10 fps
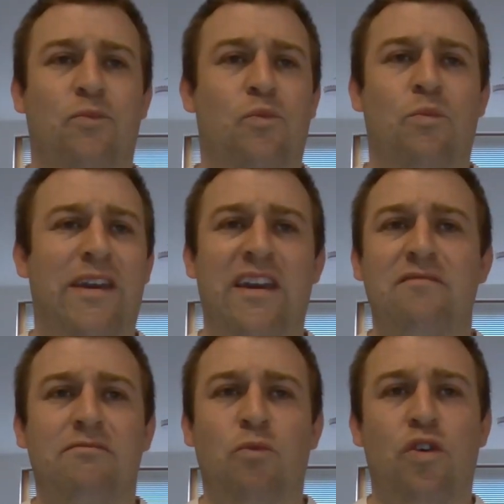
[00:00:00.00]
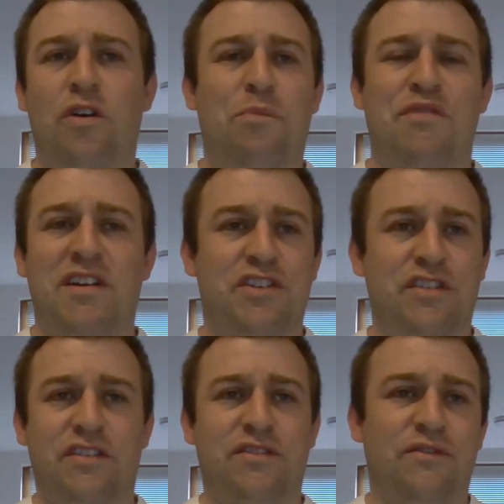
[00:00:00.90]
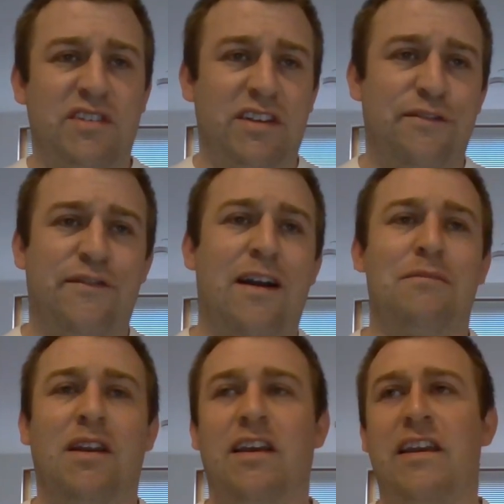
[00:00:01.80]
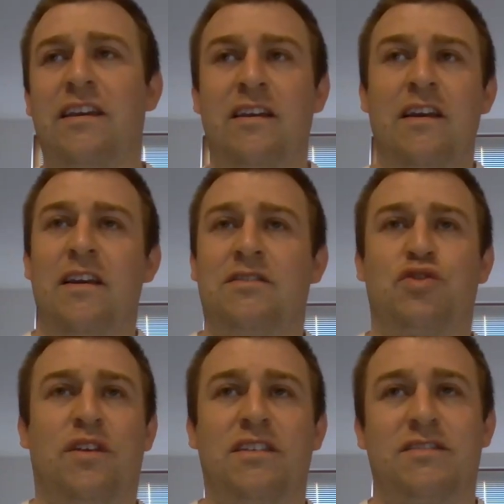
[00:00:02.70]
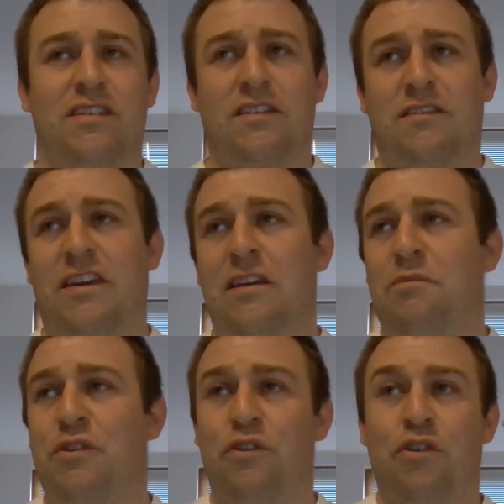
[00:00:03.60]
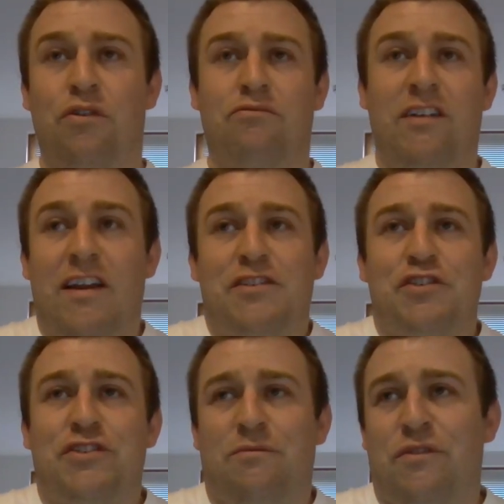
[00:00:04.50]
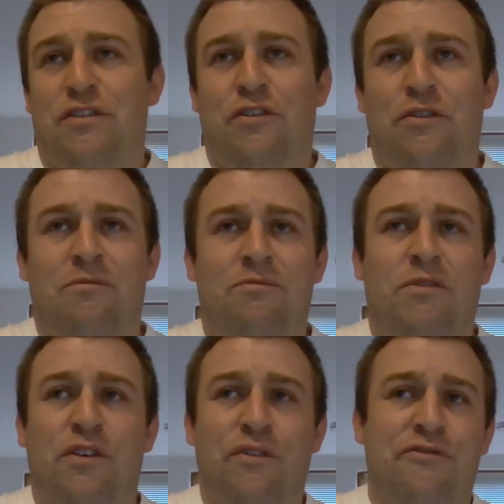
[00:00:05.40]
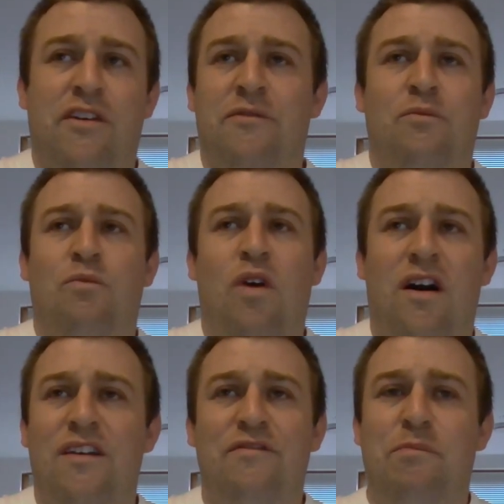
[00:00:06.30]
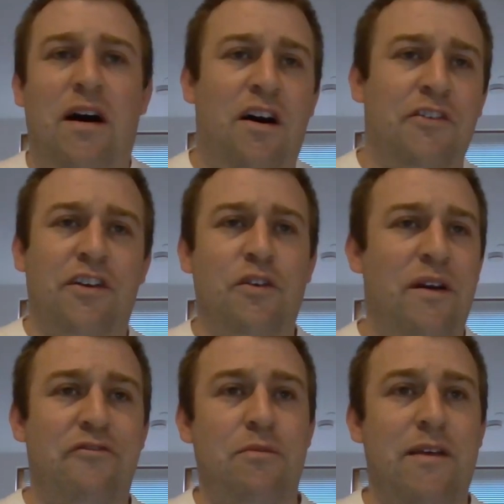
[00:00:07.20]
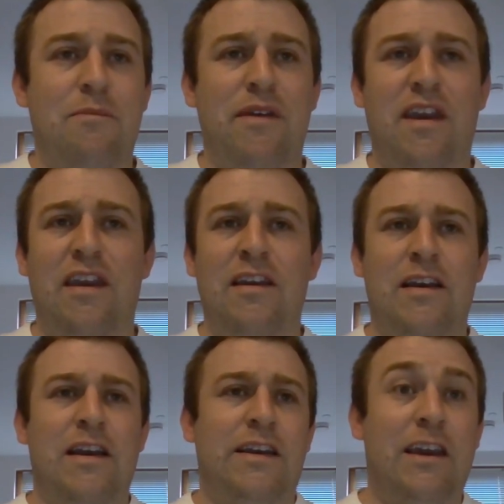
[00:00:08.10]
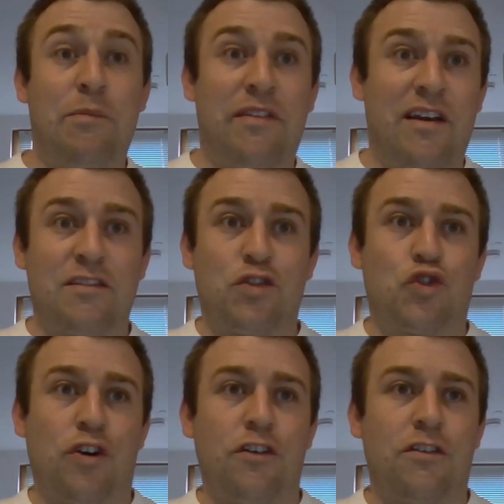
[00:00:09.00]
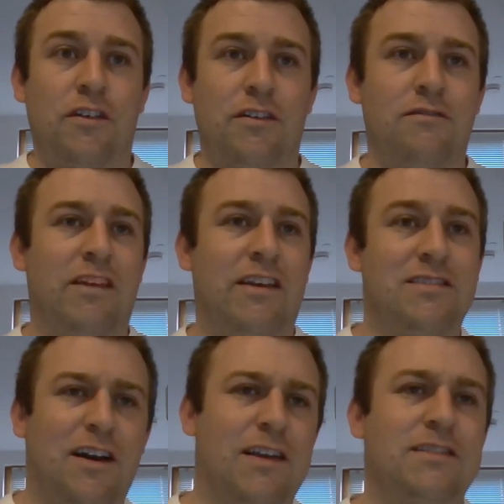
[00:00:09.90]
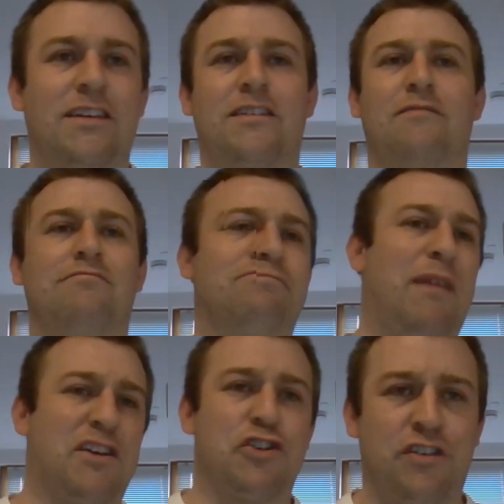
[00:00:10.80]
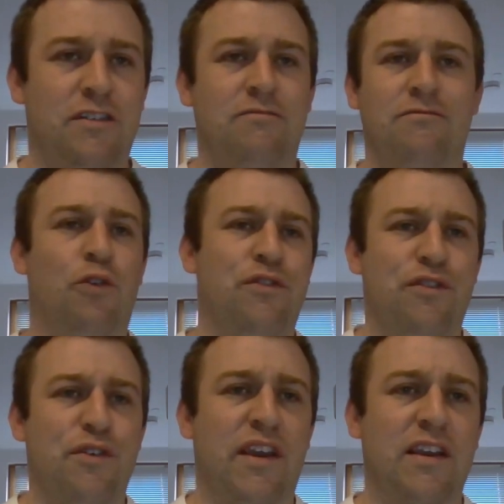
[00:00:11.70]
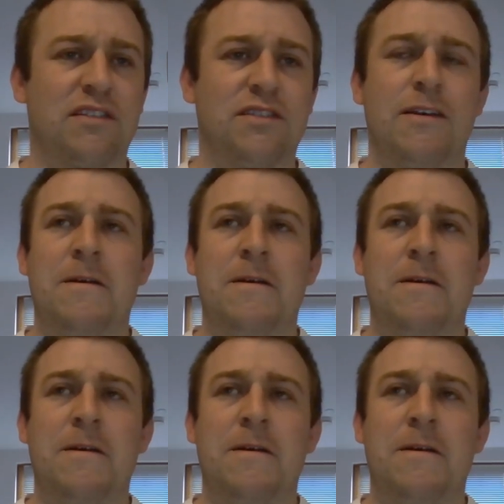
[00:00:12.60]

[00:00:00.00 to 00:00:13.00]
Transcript: be it work pressures, obviously family, trying to keep your relationship with your girlfriend, wife, partner, whoever it may be, keeping that strong and exciting and passionate and all the other things.